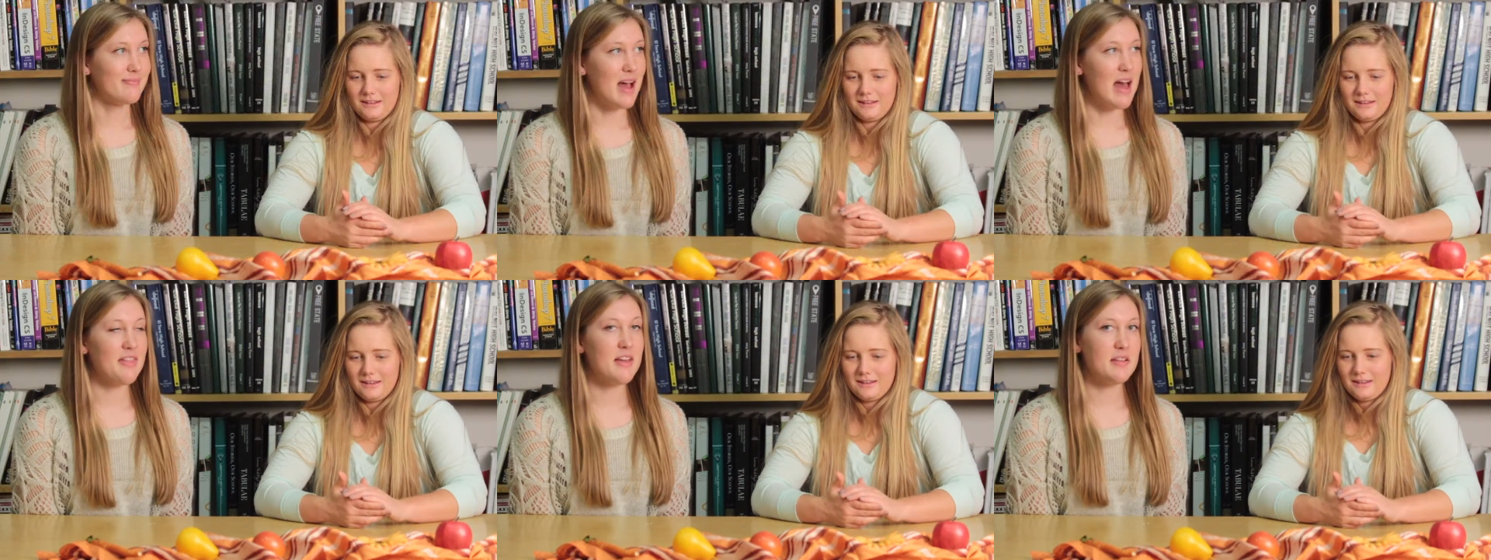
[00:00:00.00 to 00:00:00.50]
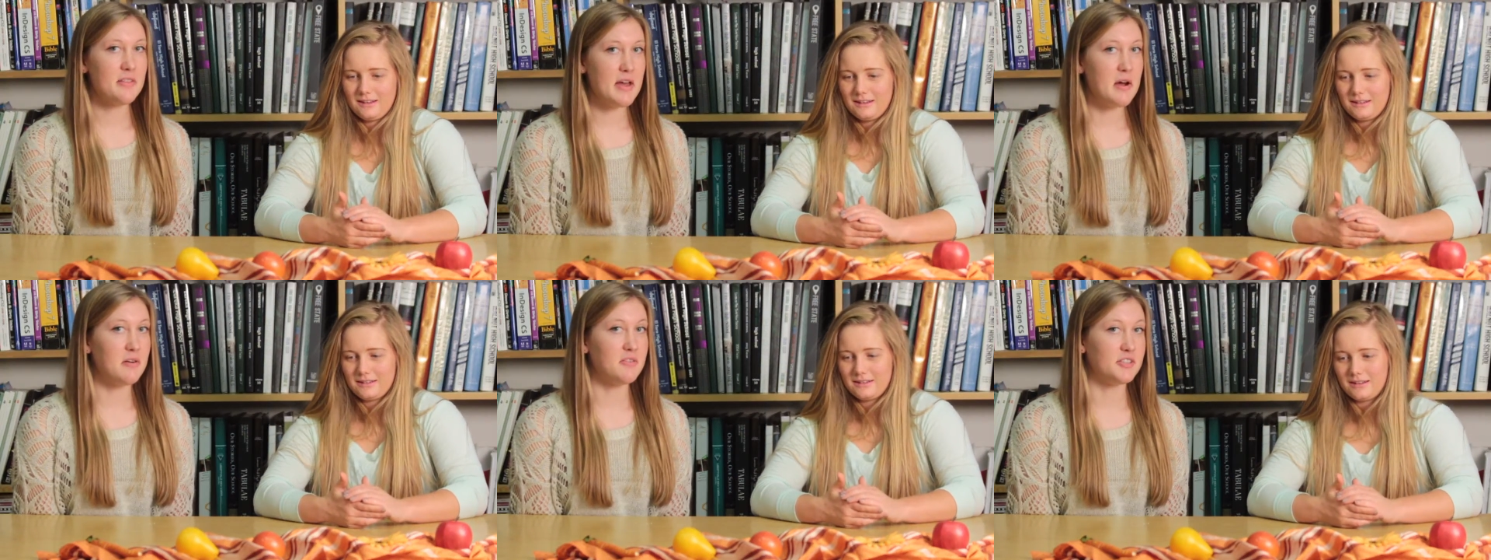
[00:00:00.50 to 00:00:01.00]
Speaker 1: I think they
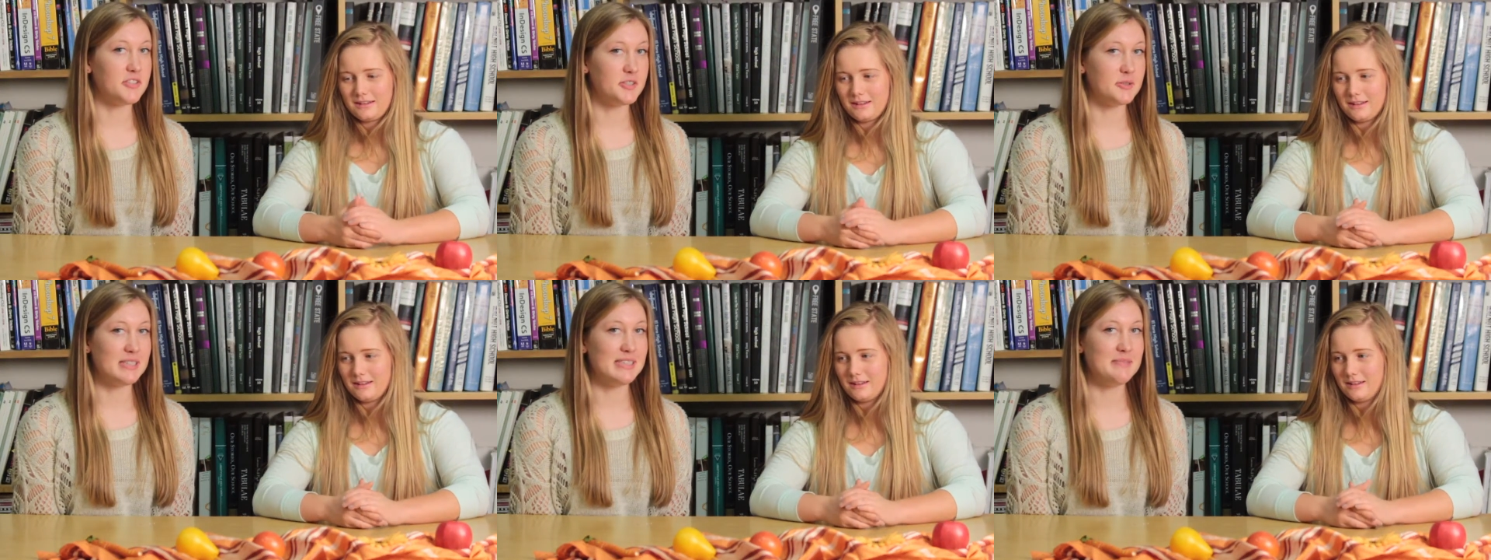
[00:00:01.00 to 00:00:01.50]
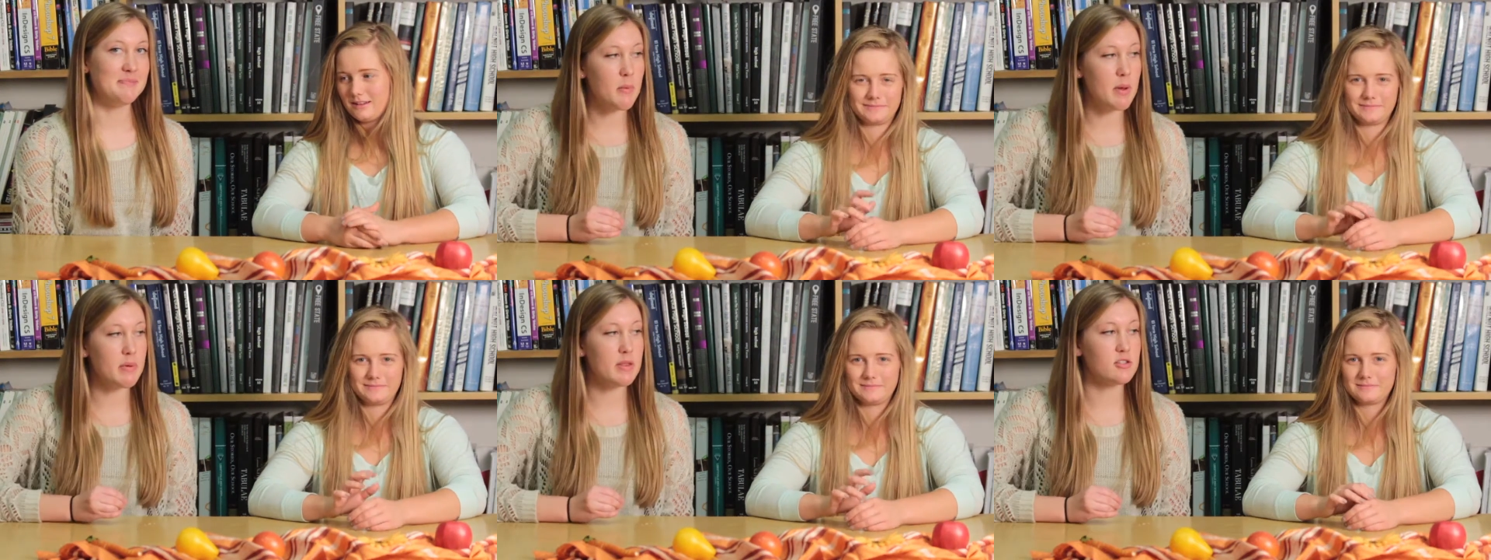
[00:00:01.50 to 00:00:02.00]
overdo it.
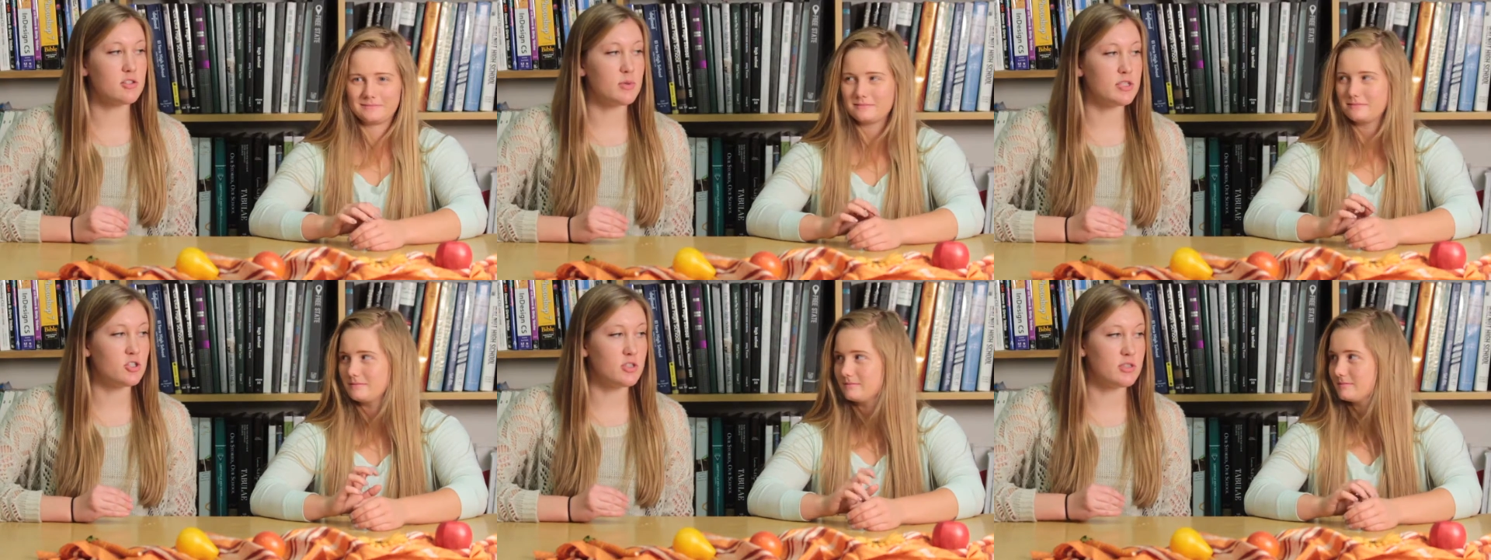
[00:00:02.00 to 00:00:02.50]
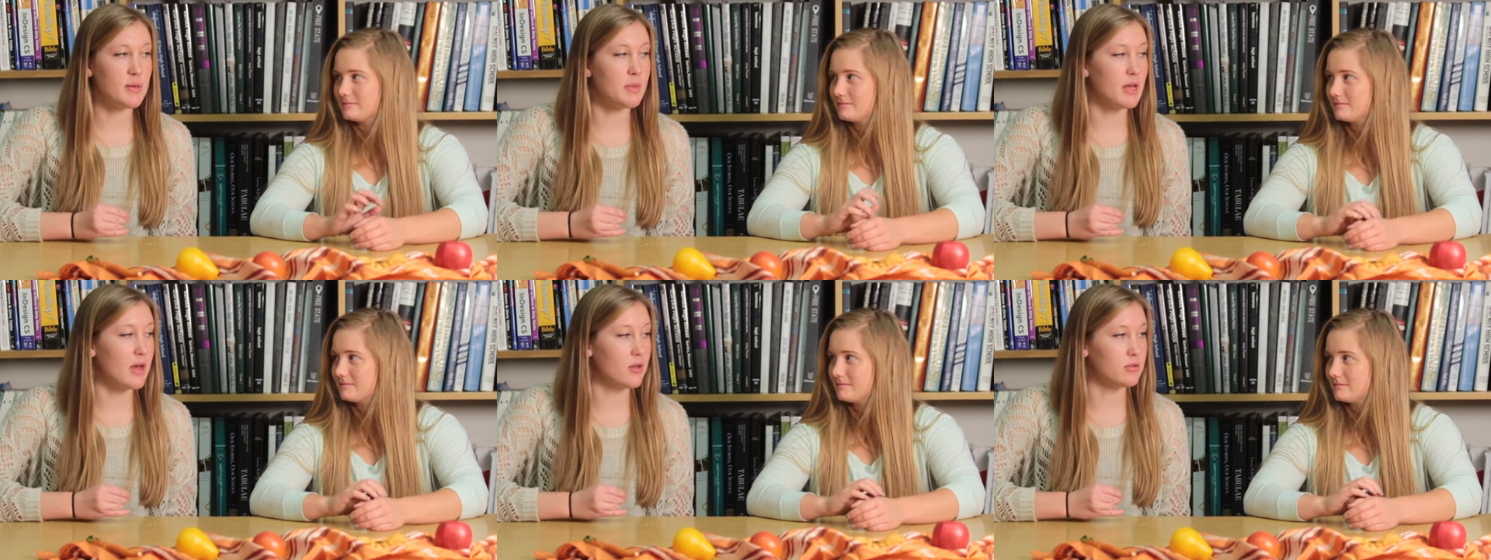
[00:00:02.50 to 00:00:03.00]
Maybe they'll switch to something
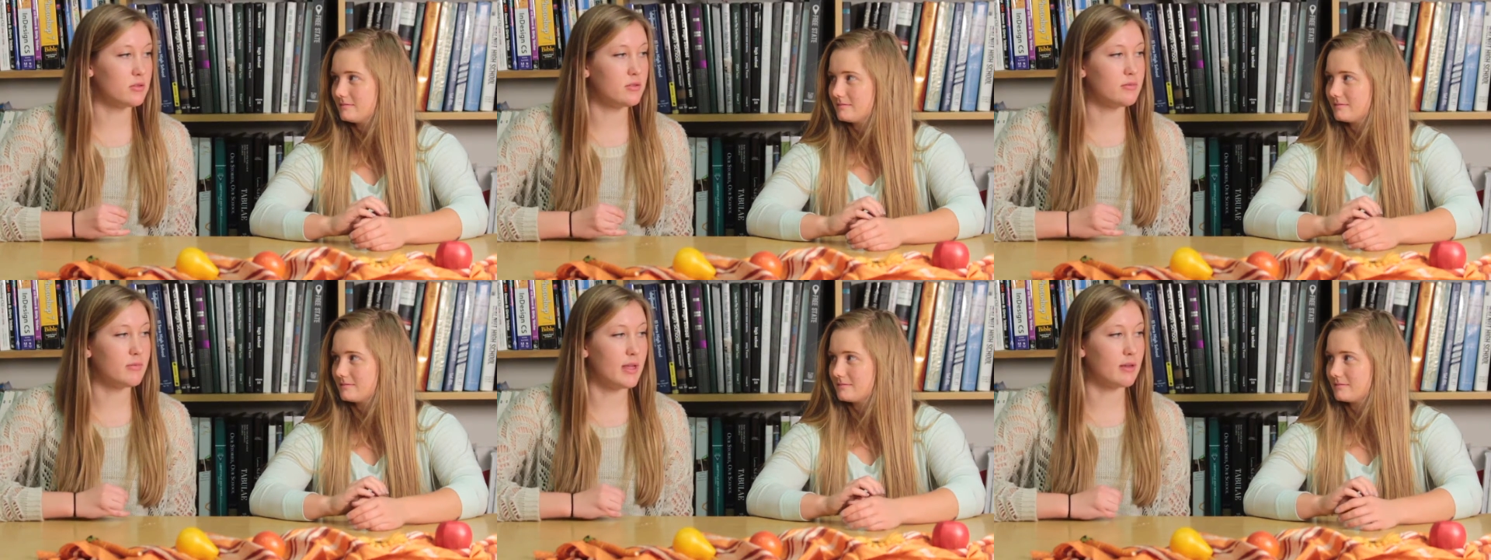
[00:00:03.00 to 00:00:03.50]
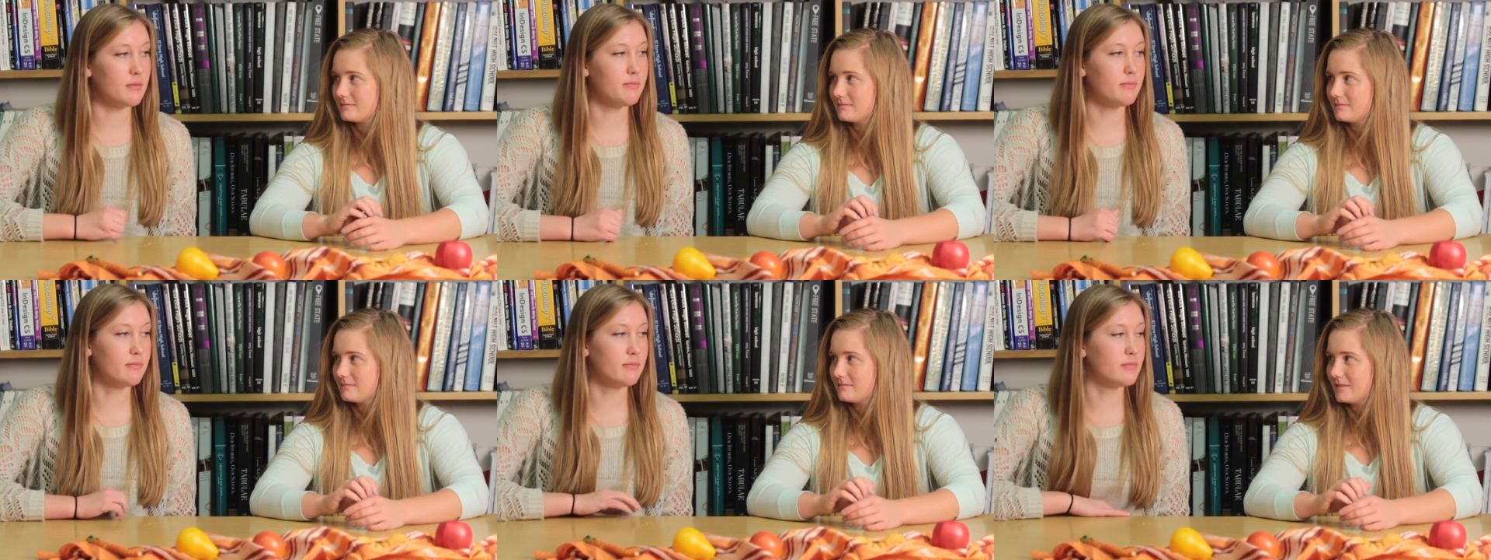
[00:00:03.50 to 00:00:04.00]
else, like
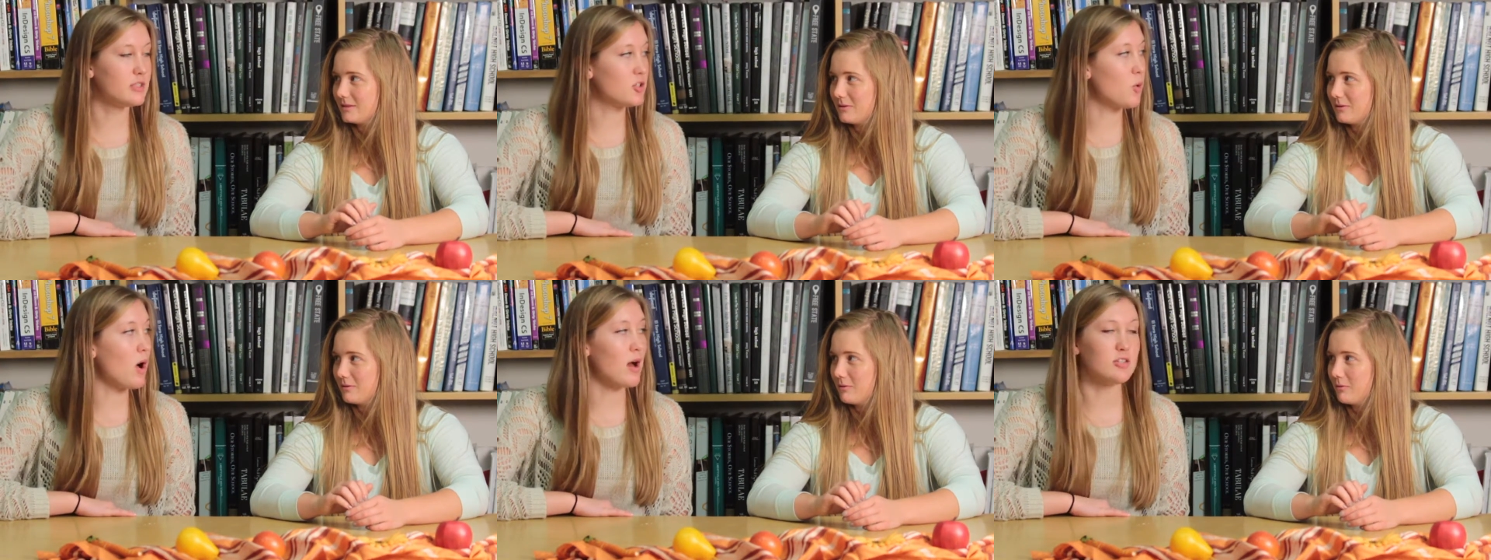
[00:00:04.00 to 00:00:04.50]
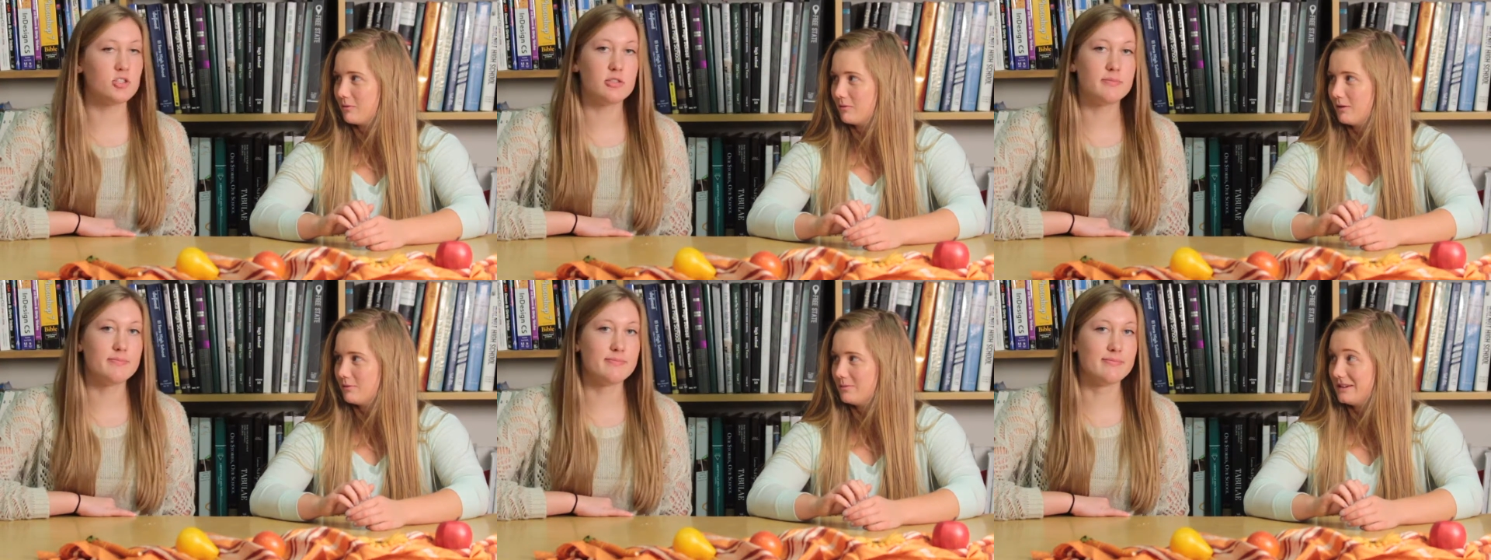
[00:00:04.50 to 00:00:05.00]
squash.
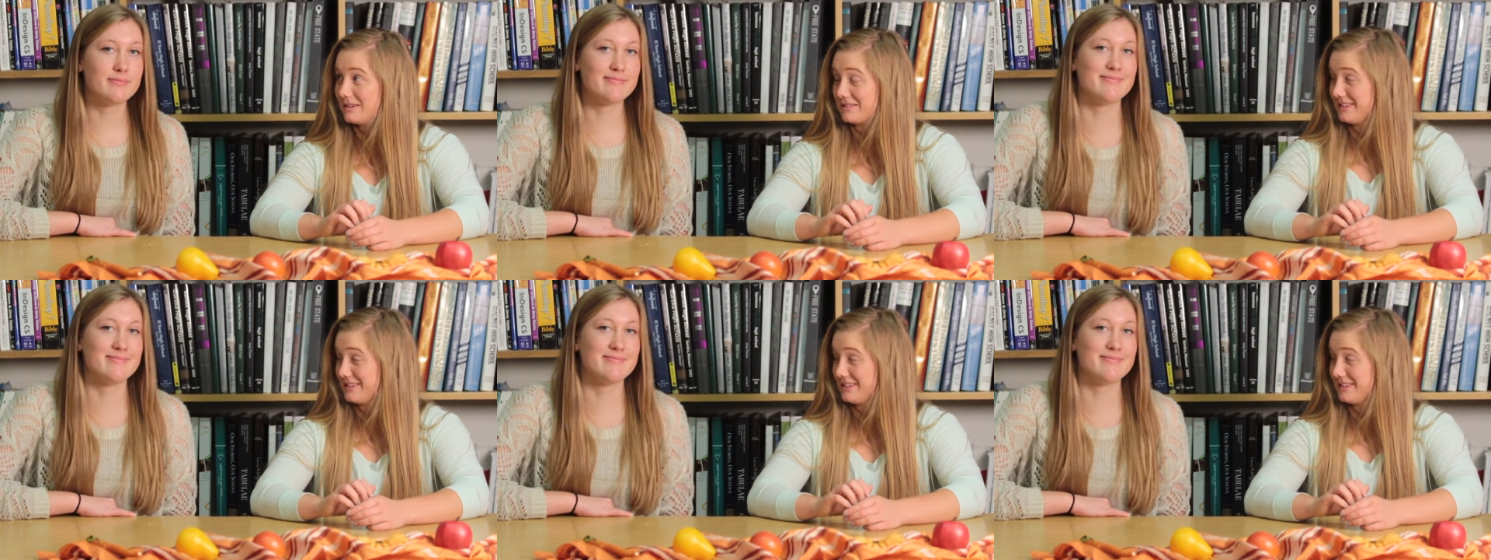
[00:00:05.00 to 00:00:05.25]
What would be